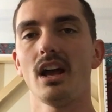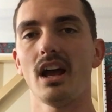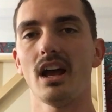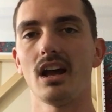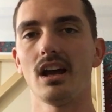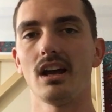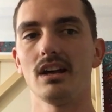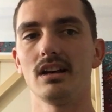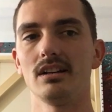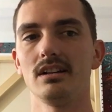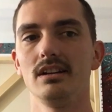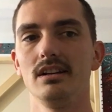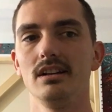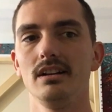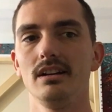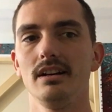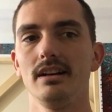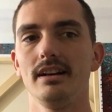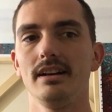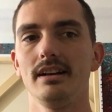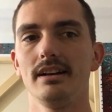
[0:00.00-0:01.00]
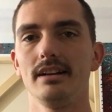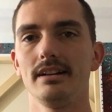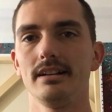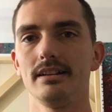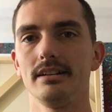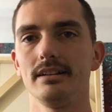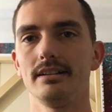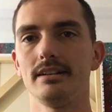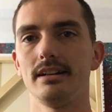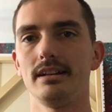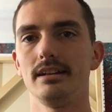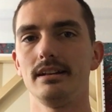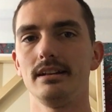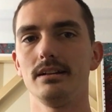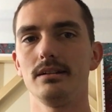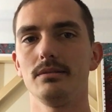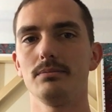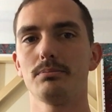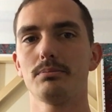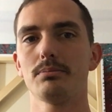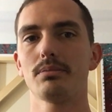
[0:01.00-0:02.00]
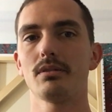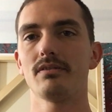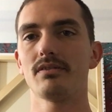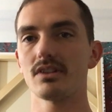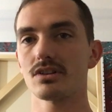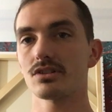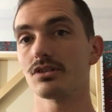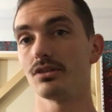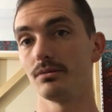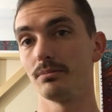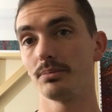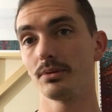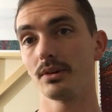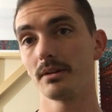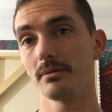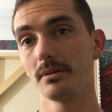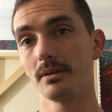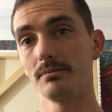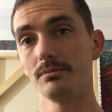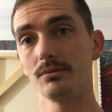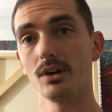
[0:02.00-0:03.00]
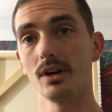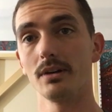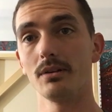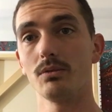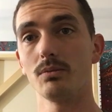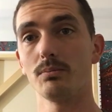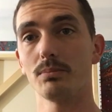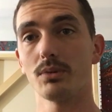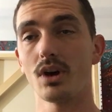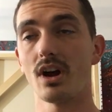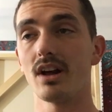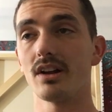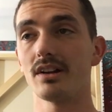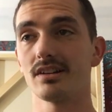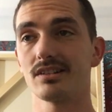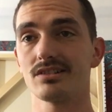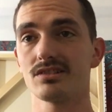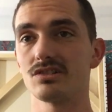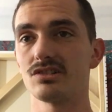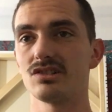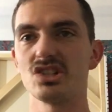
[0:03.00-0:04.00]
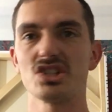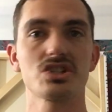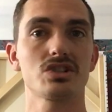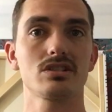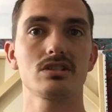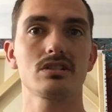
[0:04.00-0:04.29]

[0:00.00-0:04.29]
and the professional premium grade products just